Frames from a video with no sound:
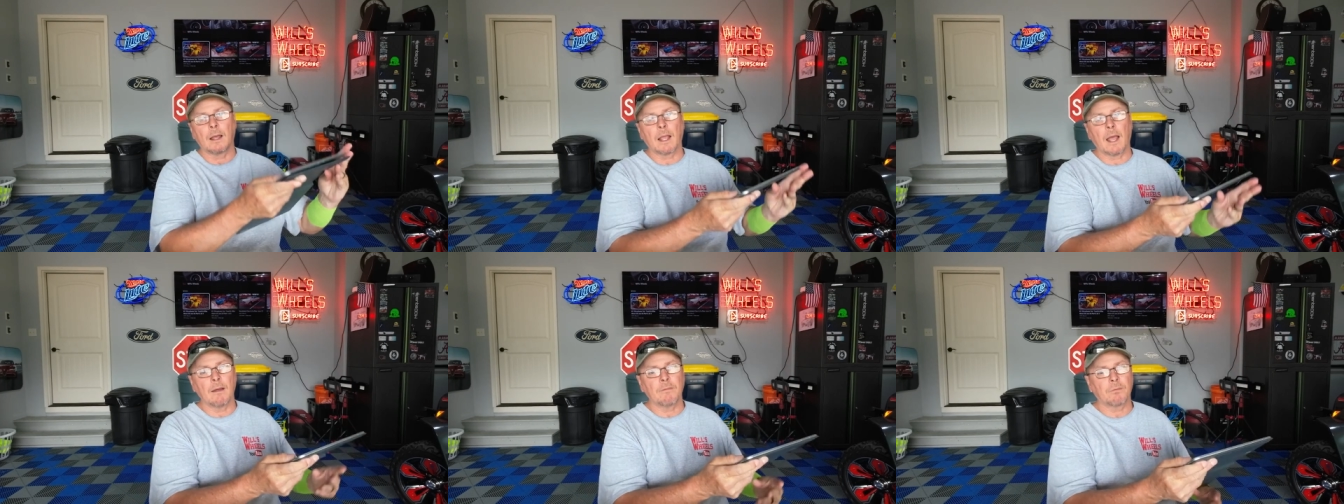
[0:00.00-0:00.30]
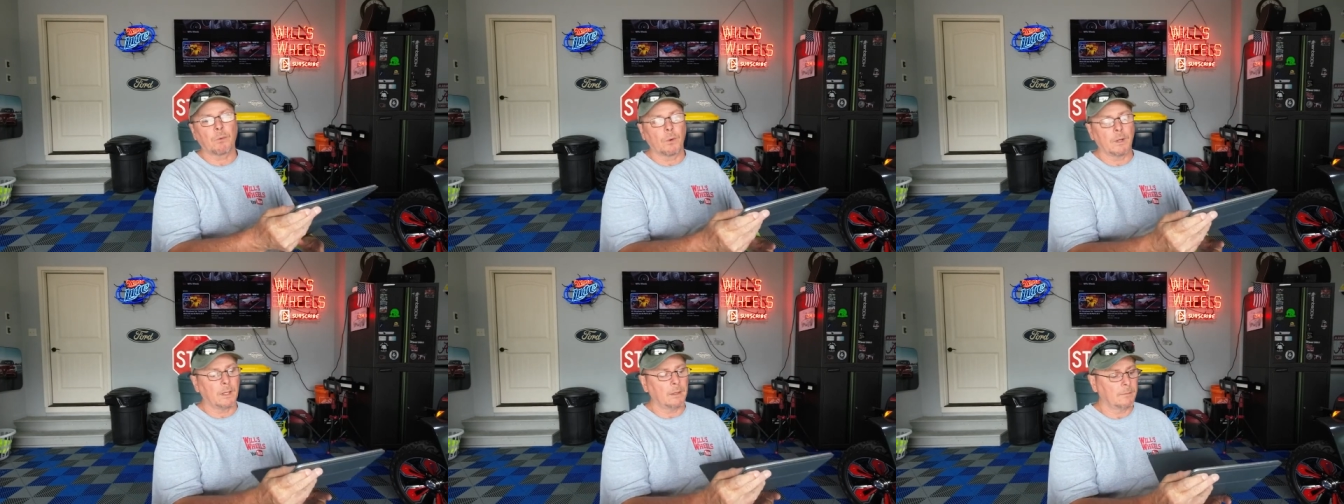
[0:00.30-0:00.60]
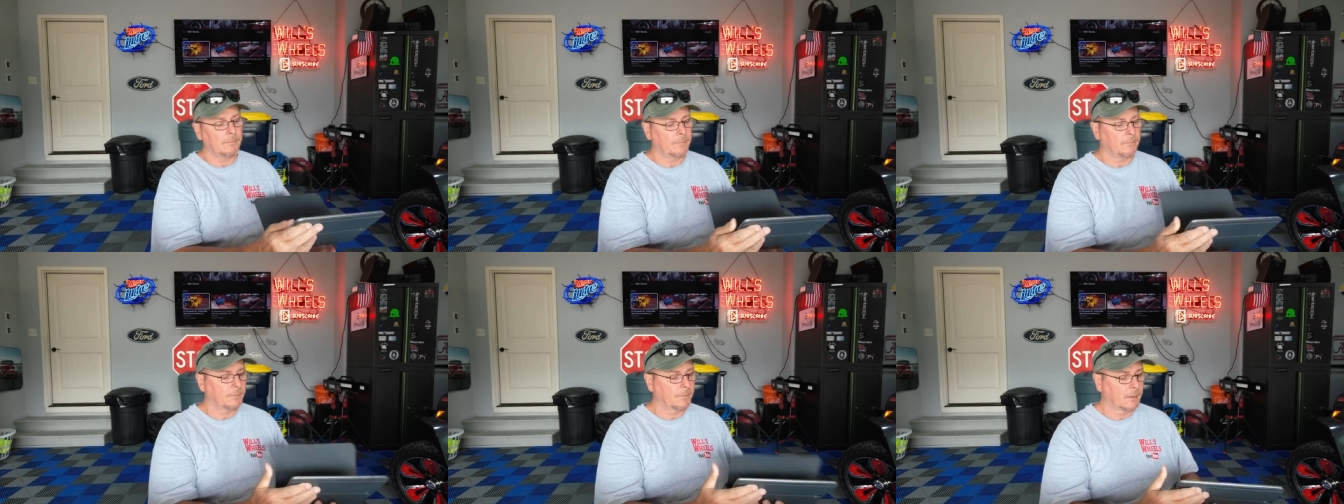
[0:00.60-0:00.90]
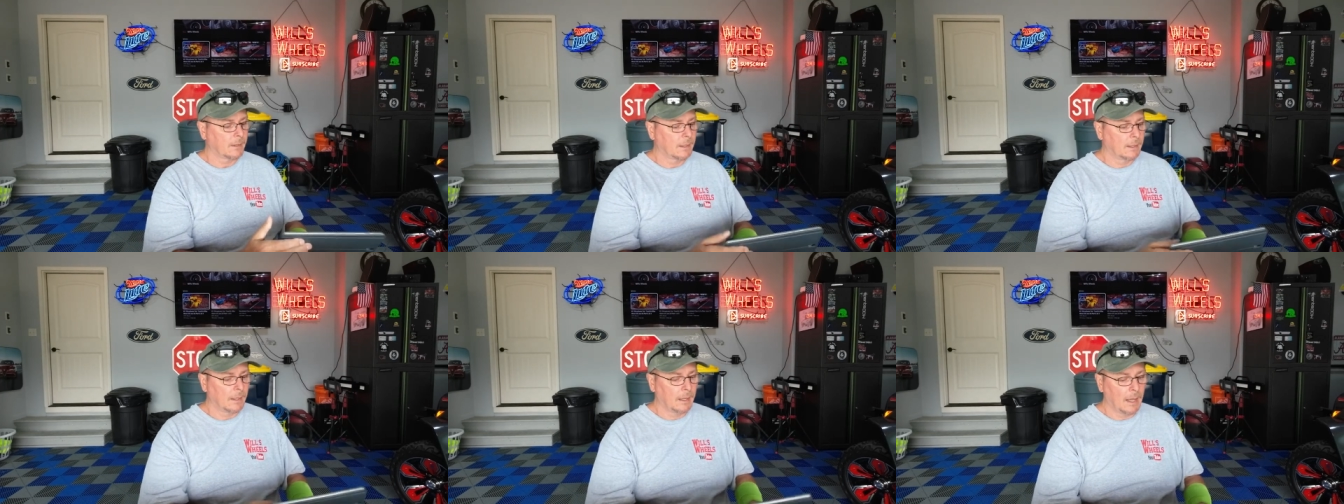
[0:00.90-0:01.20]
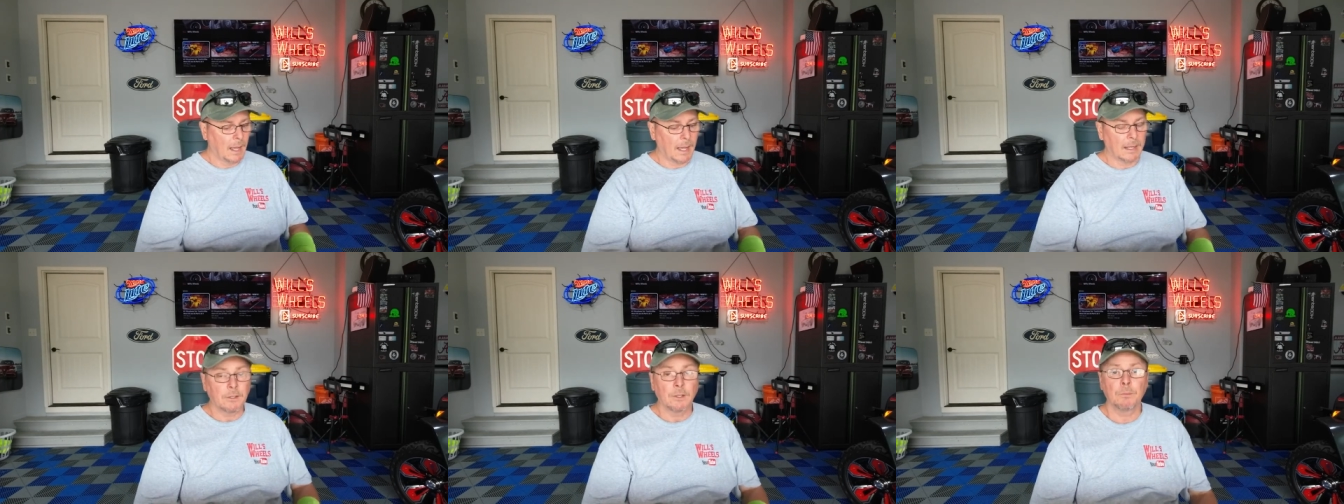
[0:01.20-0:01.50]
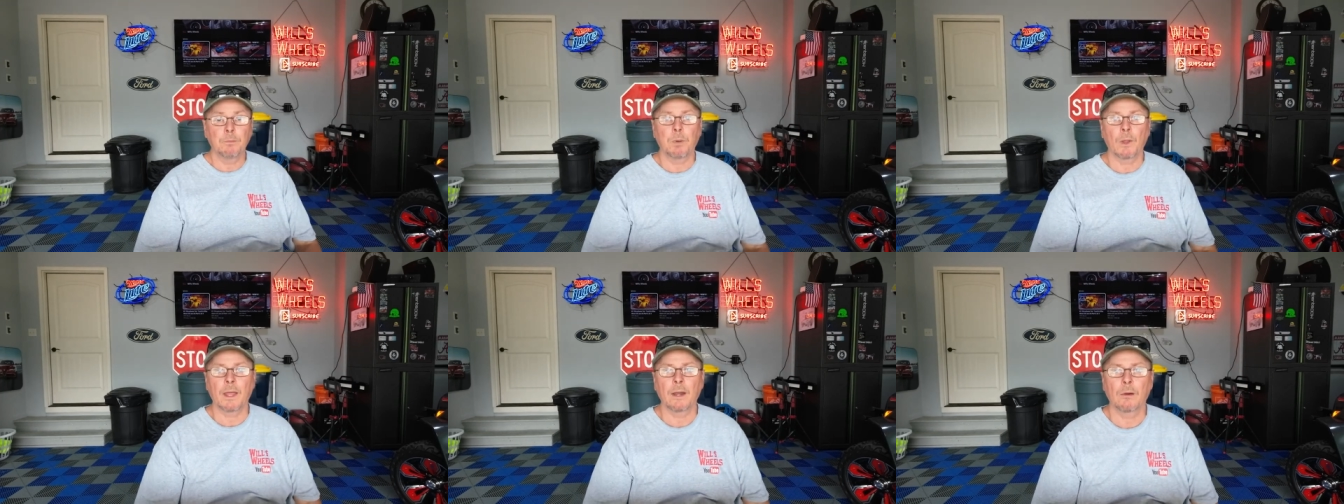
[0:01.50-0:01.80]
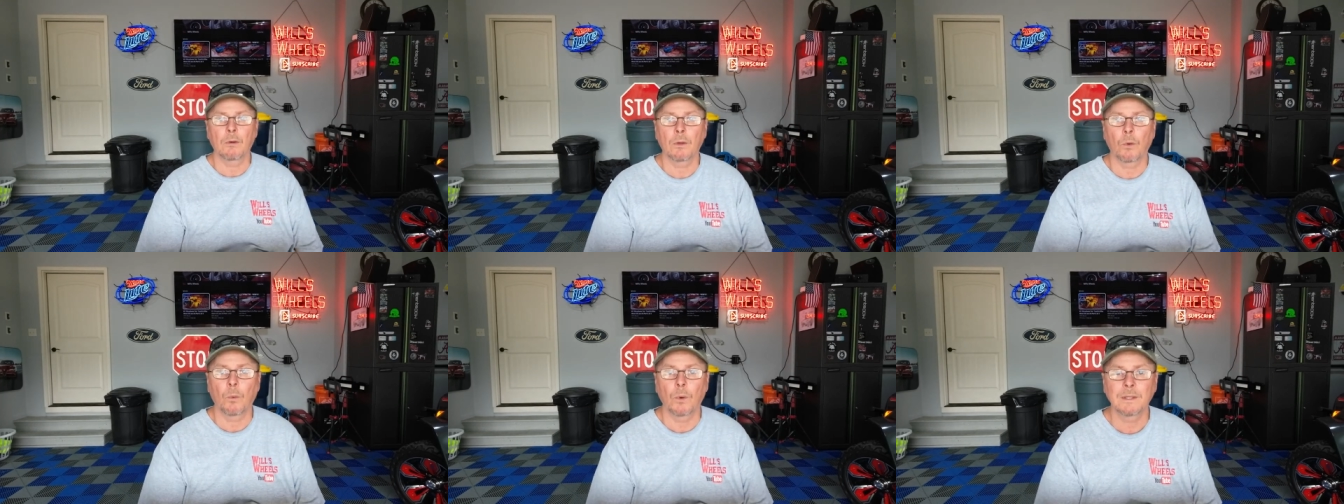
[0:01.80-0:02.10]
I got for you. I do plan
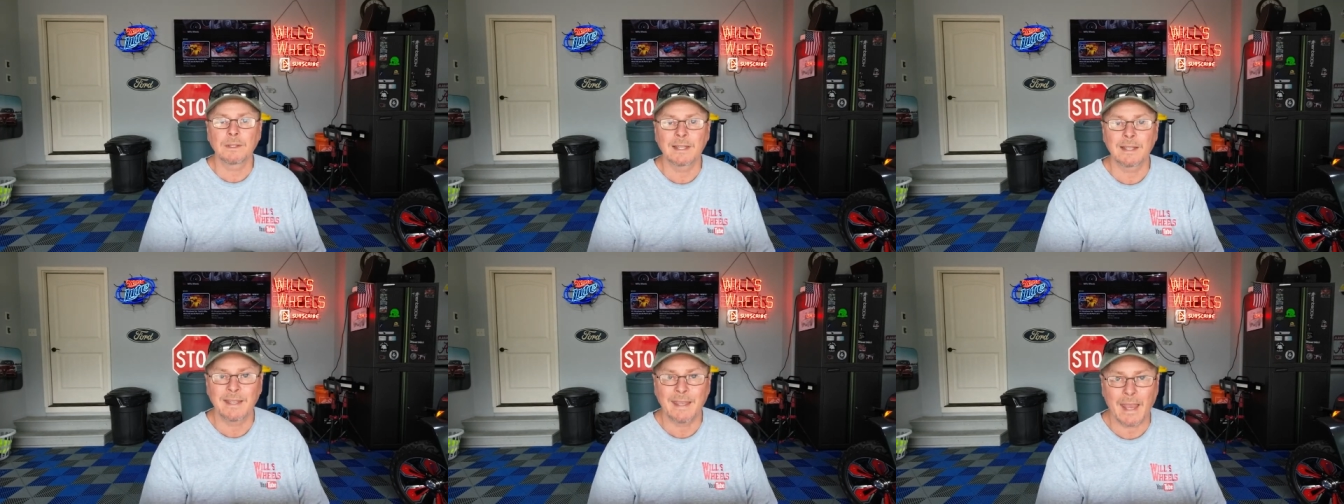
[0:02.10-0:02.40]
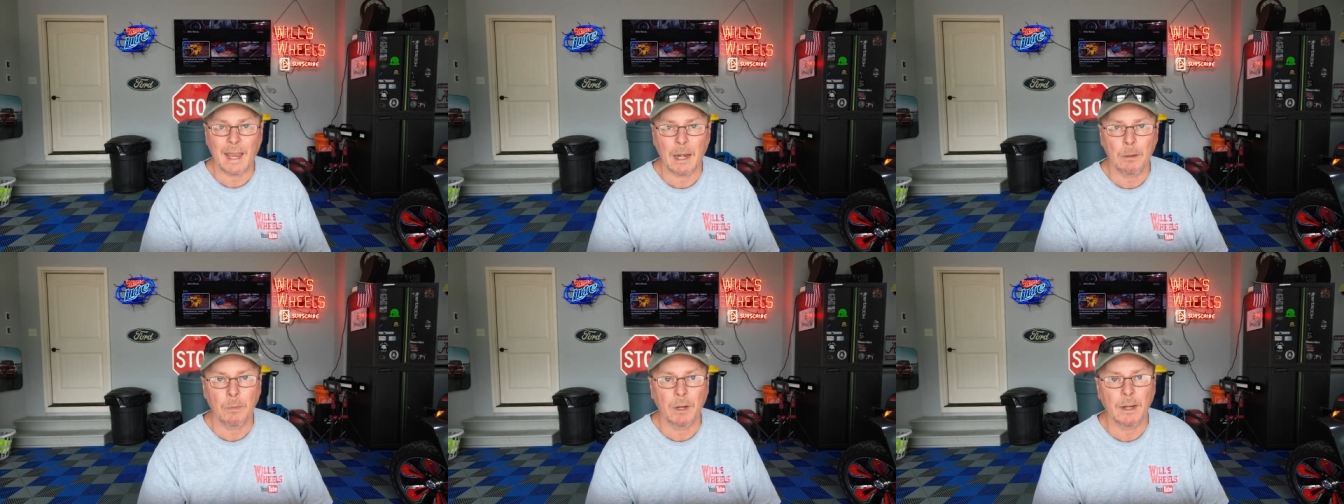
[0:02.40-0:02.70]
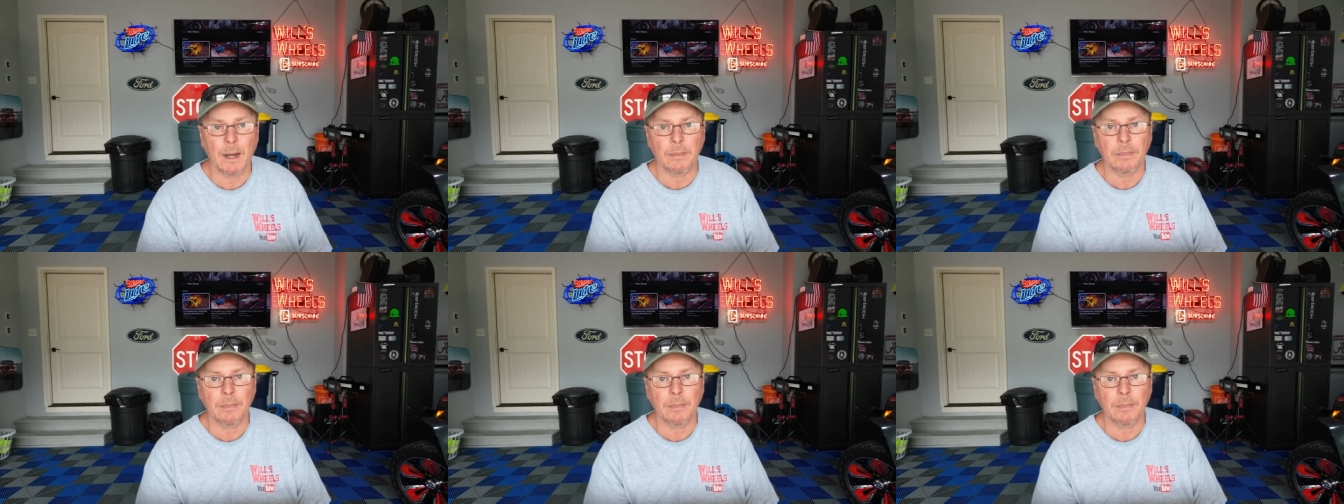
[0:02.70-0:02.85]
on going to Cameron.